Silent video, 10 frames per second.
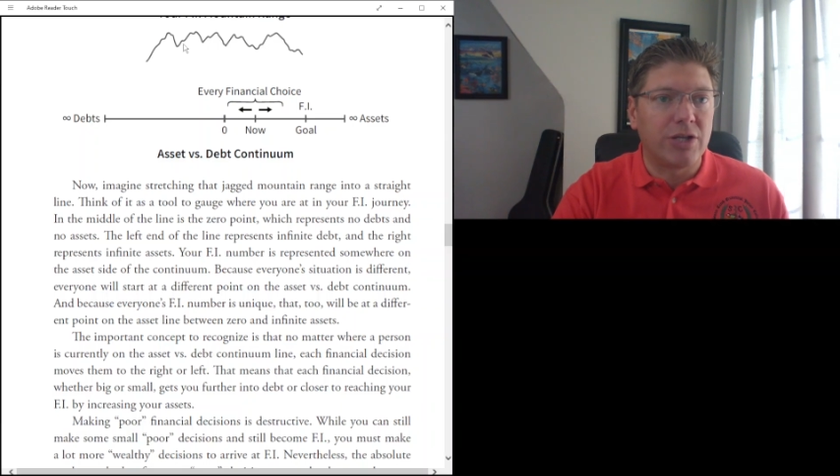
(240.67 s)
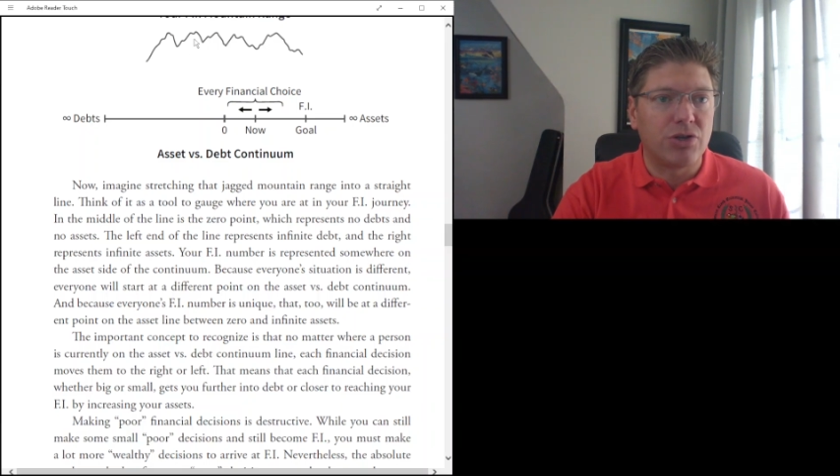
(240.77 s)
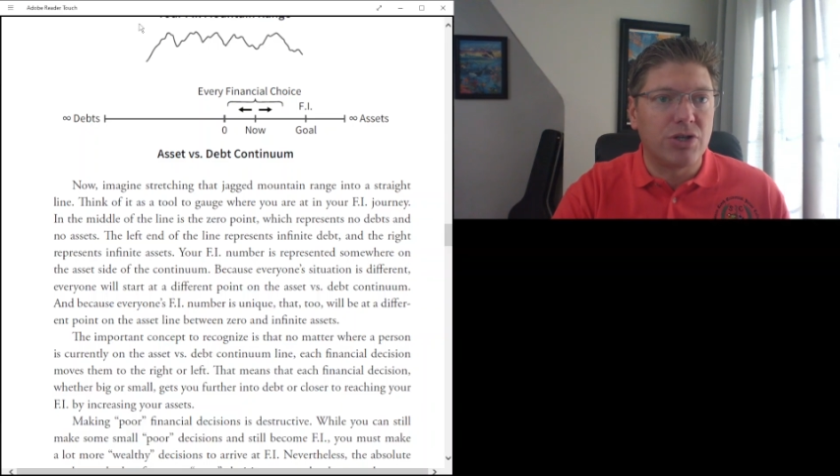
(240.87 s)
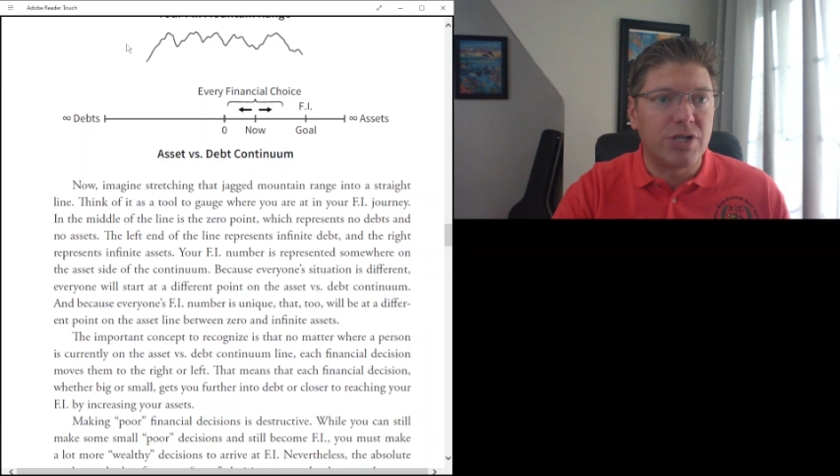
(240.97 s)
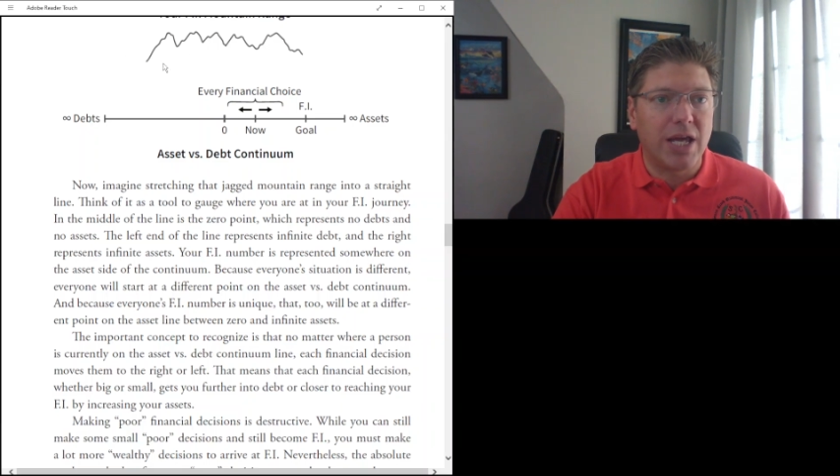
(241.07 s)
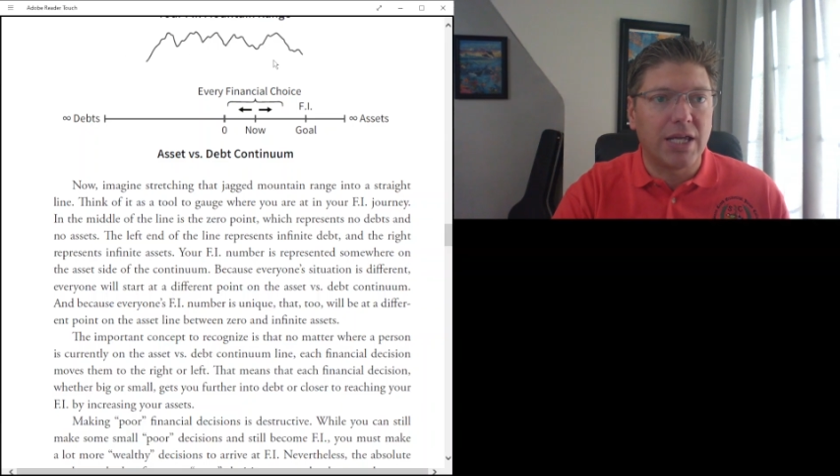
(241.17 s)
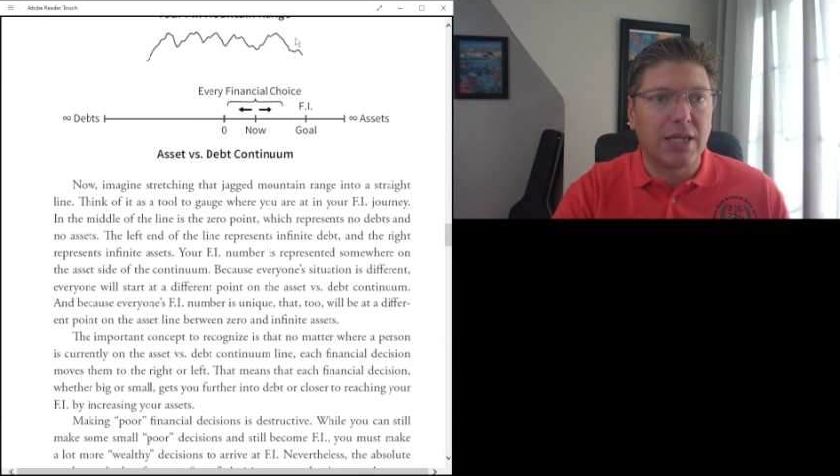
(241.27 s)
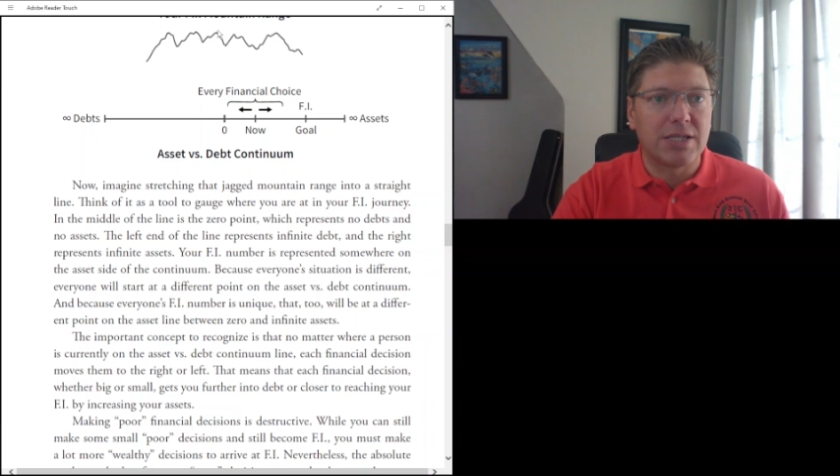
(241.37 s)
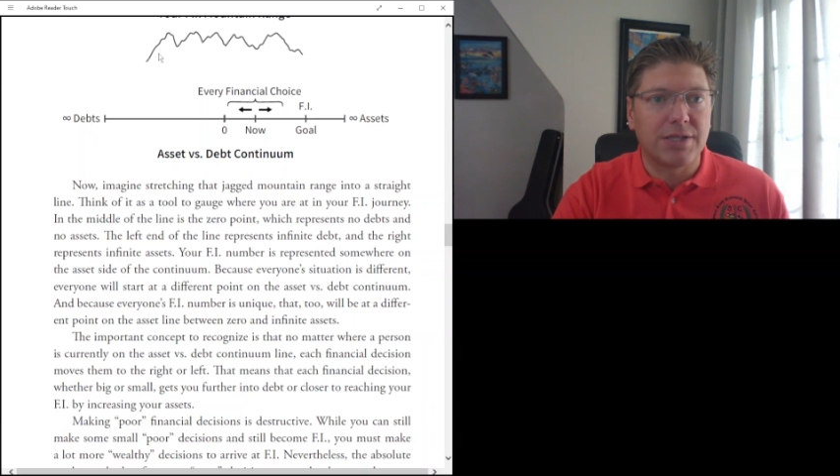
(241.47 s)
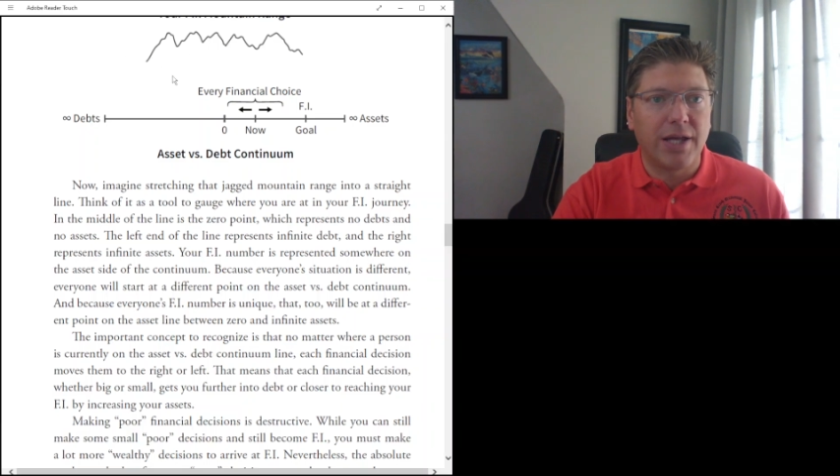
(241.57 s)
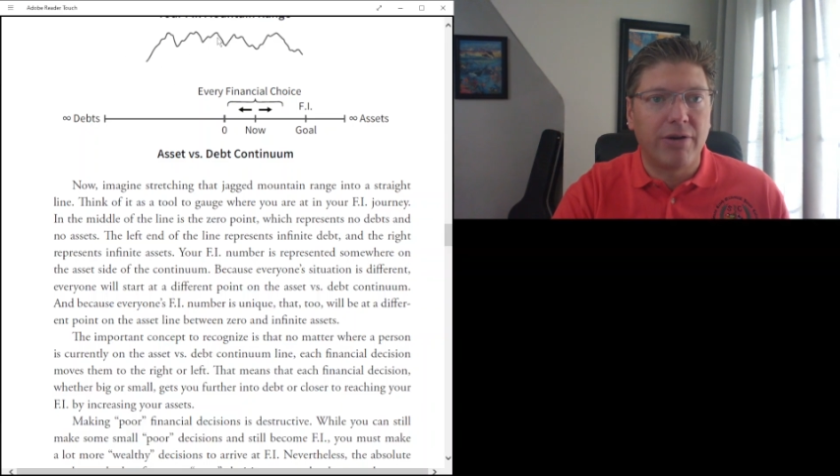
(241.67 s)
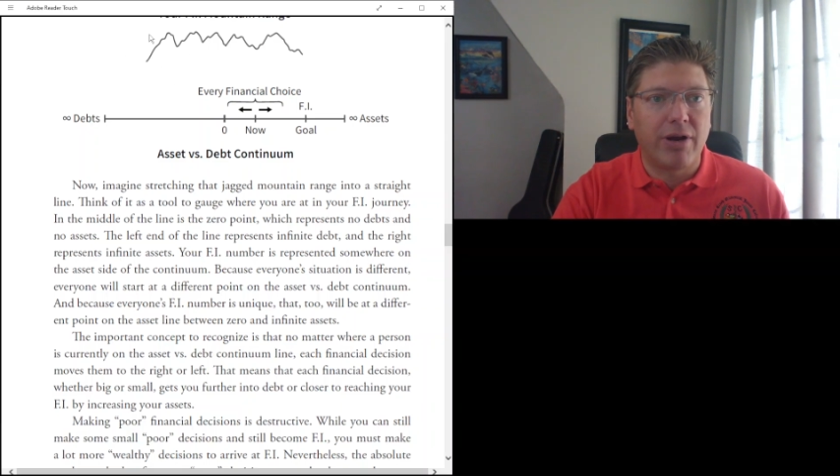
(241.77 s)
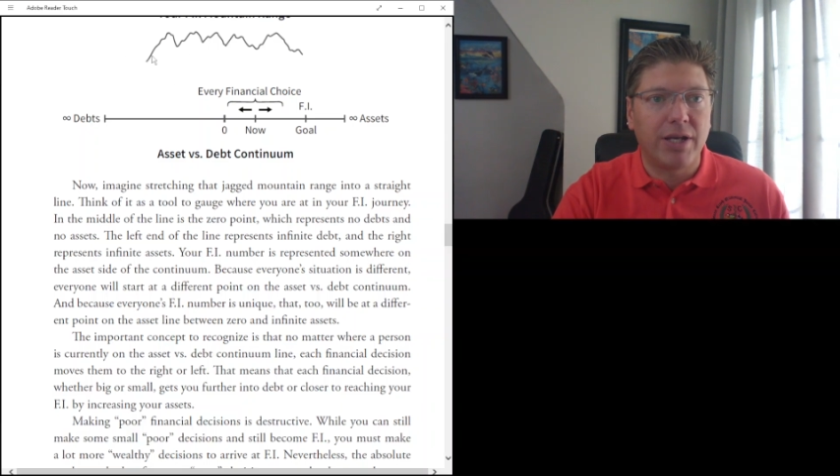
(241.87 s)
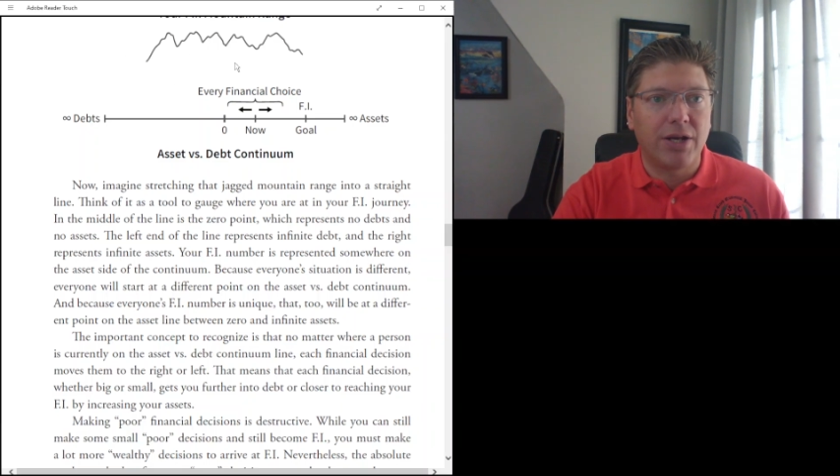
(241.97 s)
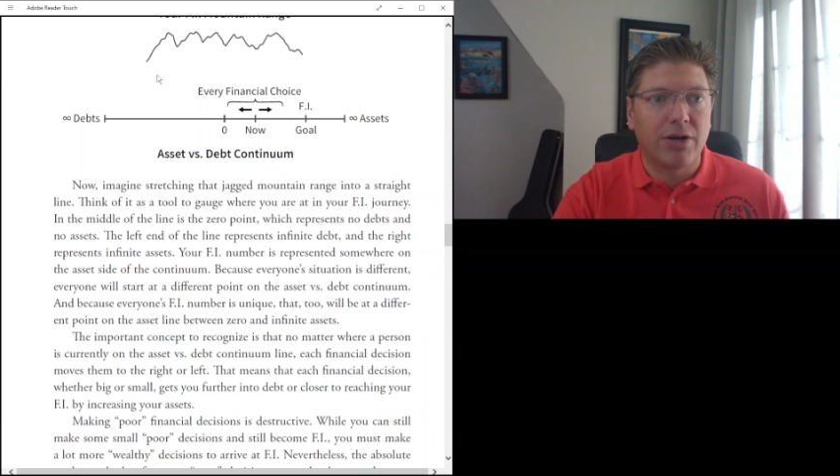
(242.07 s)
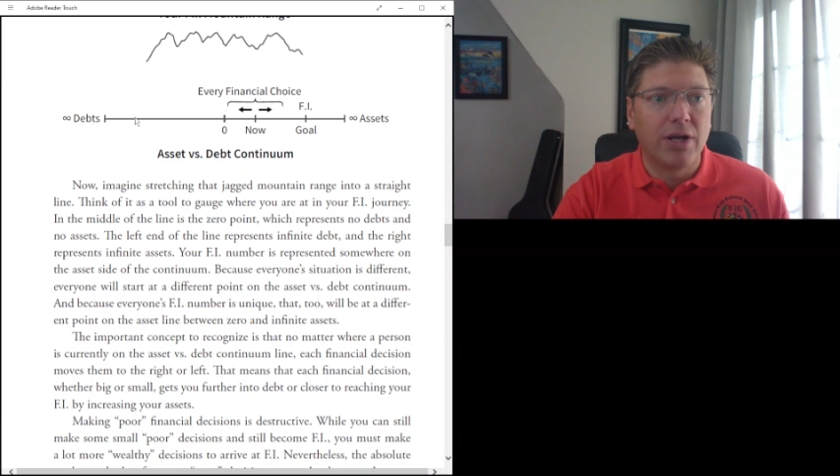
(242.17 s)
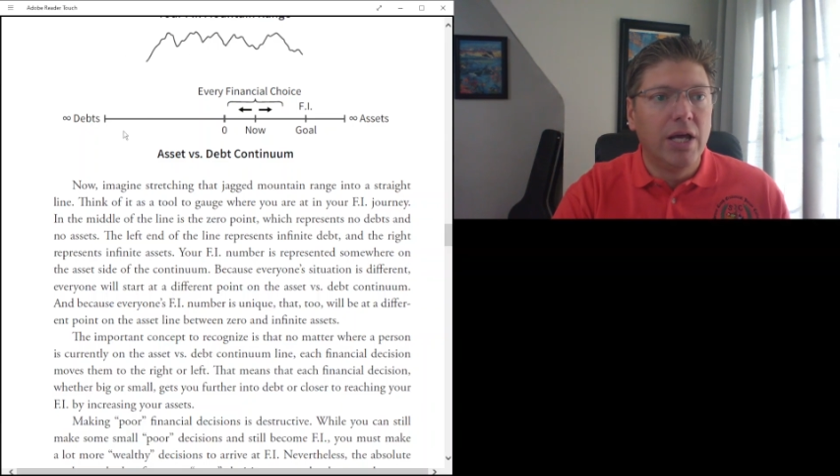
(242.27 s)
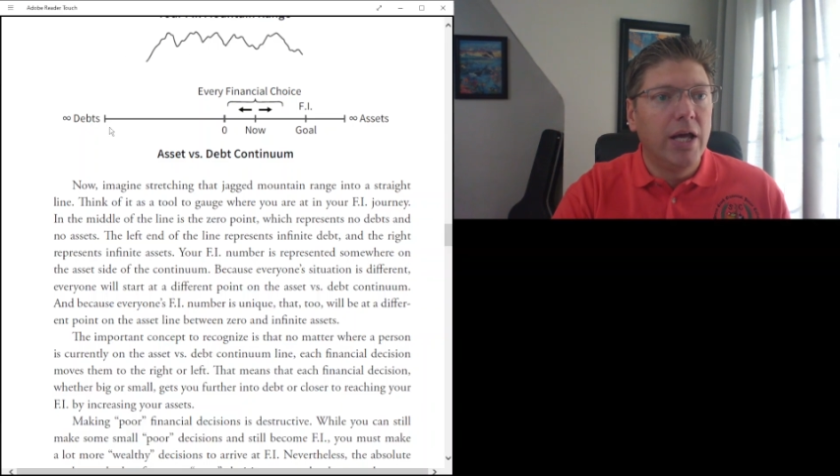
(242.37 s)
So you're taking this line right here